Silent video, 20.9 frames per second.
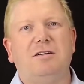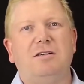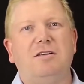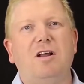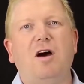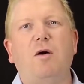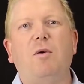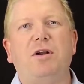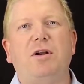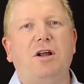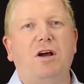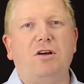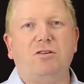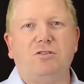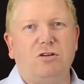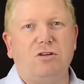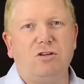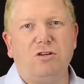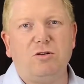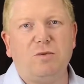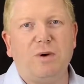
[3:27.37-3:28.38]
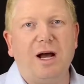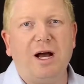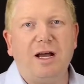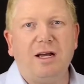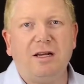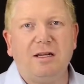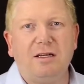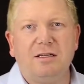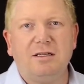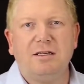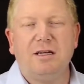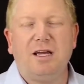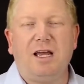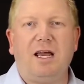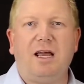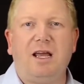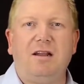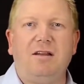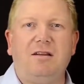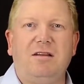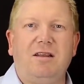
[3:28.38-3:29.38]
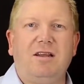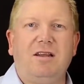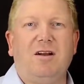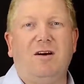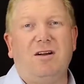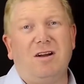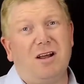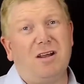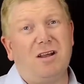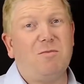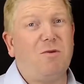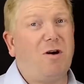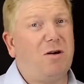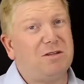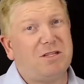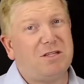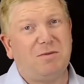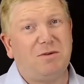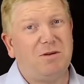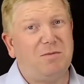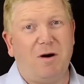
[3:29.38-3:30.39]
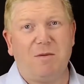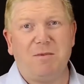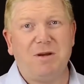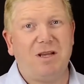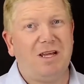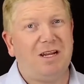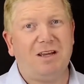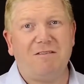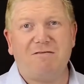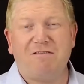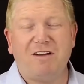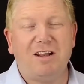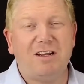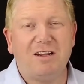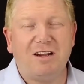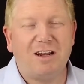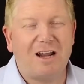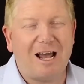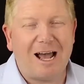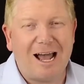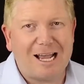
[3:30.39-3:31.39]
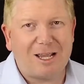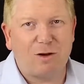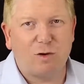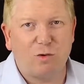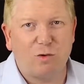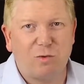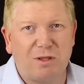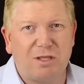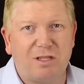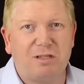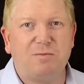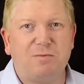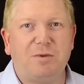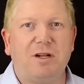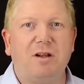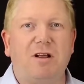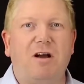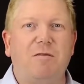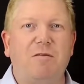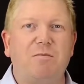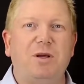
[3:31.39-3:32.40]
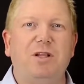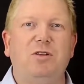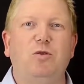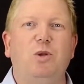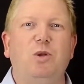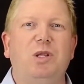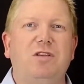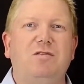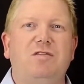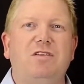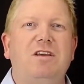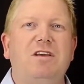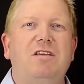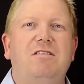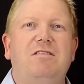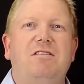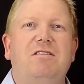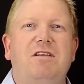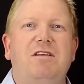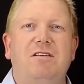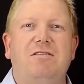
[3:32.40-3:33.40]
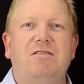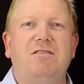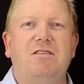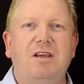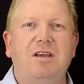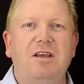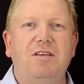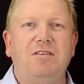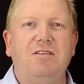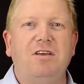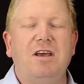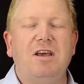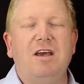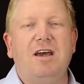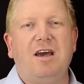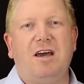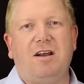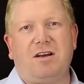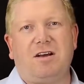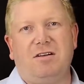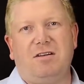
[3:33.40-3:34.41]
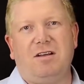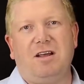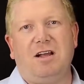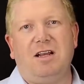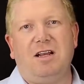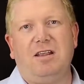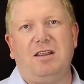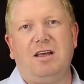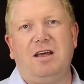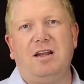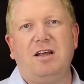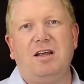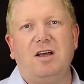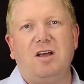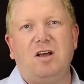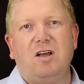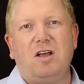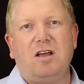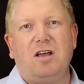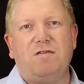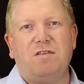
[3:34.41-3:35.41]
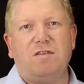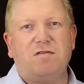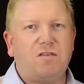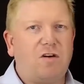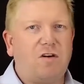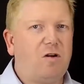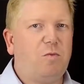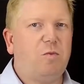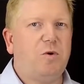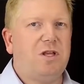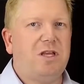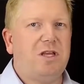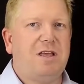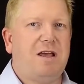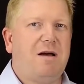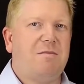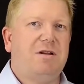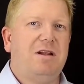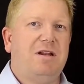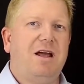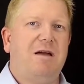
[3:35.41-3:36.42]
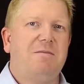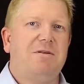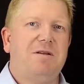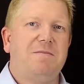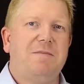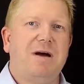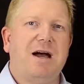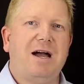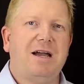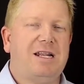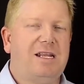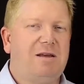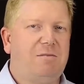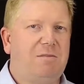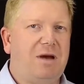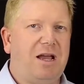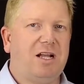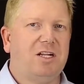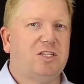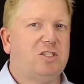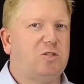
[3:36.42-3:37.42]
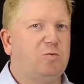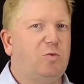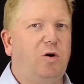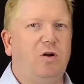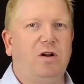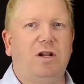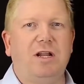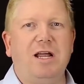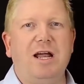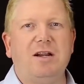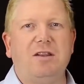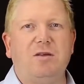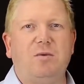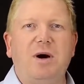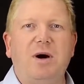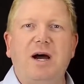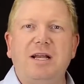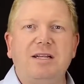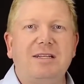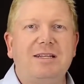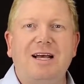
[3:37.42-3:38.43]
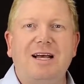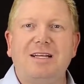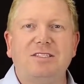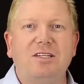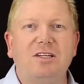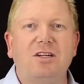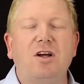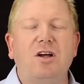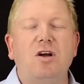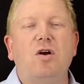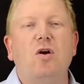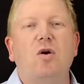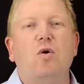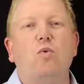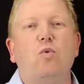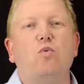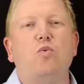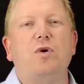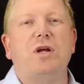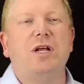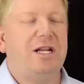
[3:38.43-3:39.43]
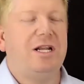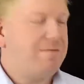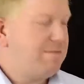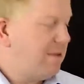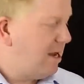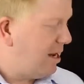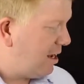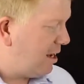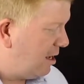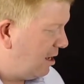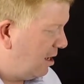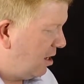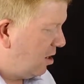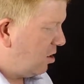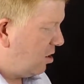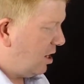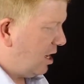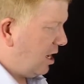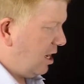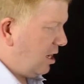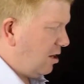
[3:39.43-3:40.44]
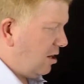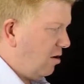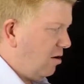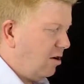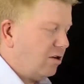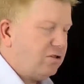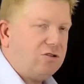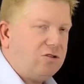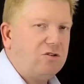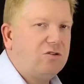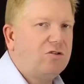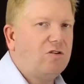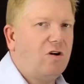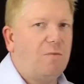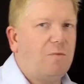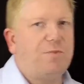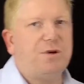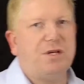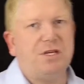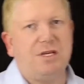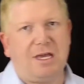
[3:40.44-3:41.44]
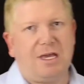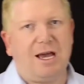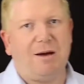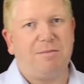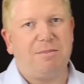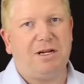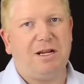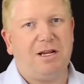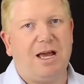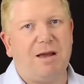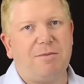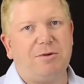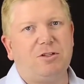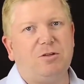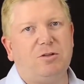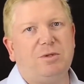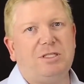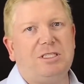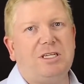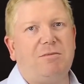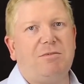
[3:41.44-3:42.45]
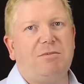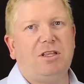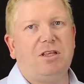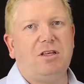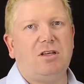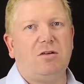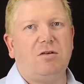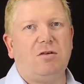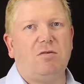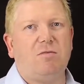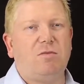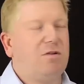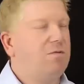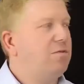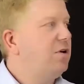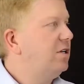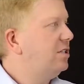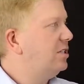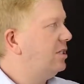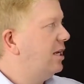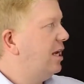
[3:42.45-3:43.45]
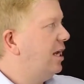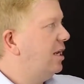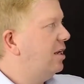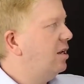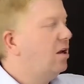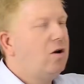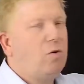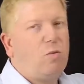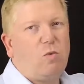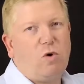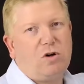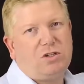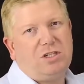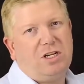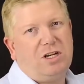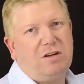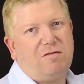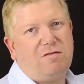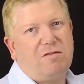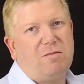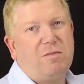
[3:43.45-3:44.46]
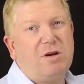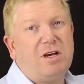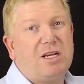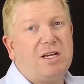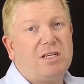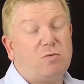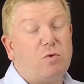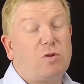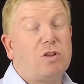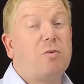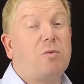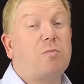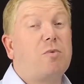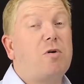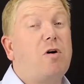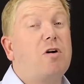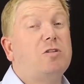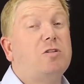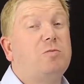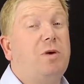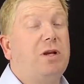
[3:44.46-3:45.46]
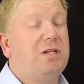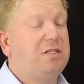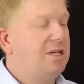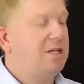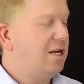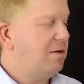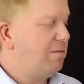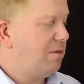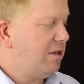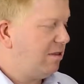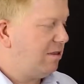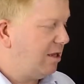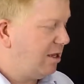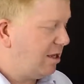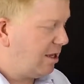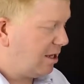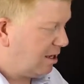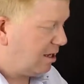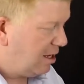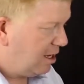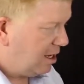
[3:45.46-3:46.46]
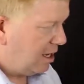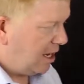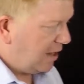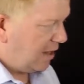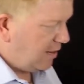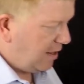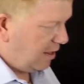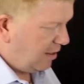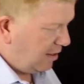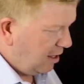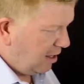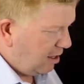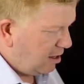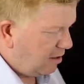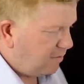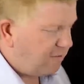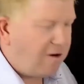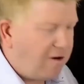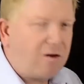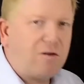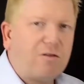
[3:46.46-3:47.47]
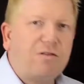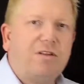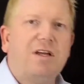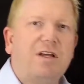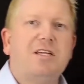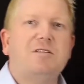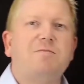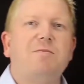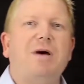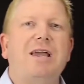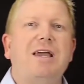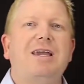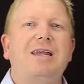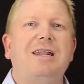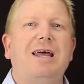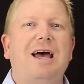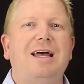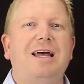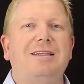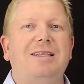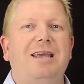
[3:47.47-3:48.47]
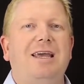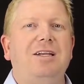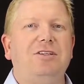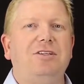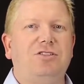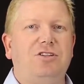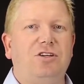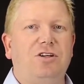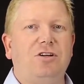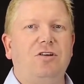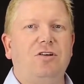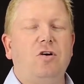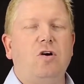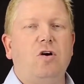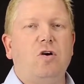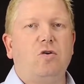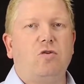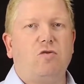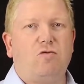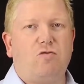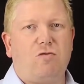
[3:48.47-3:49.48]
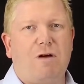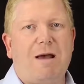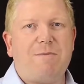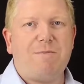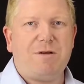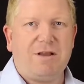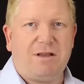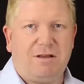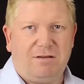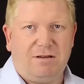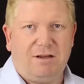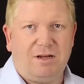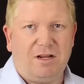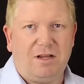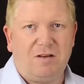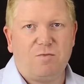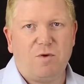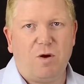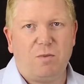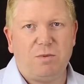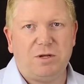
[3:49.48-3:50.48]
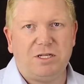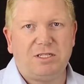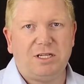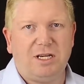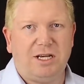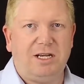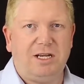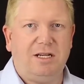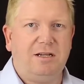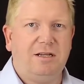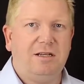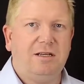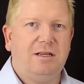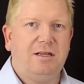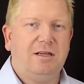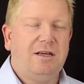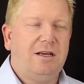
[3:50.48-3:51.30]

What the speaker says: no one knows who you are. And I know some of you might be getting offended and arguing with this, but I've been doing this for years and years and years, and I can tell you that if you've got to put your company name in your marketing, make it small and out of the way. It doesn't really matter. Your headline should not be your company name. It should be something that, once again, what's in it for me is what the prospect's going to be thinking. And then the final thing is make it attention grabbing. You've probably seen